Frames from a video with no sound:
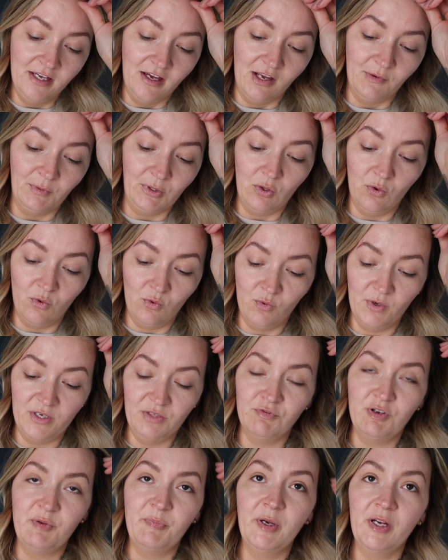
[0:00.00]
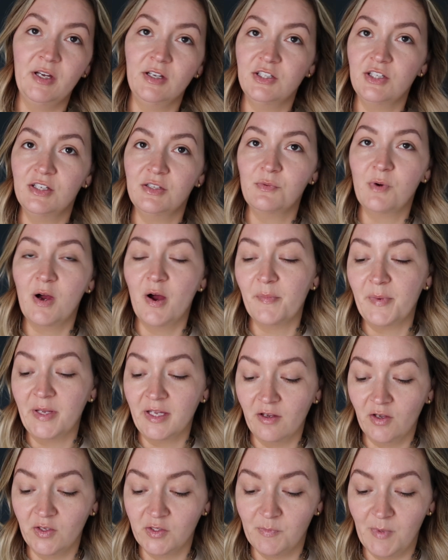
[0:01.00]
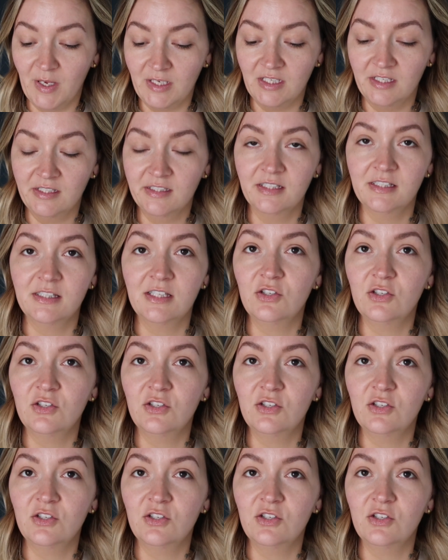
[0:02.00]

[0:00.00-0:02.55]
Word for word: I will always repurchase Wild Mint Cosmetics because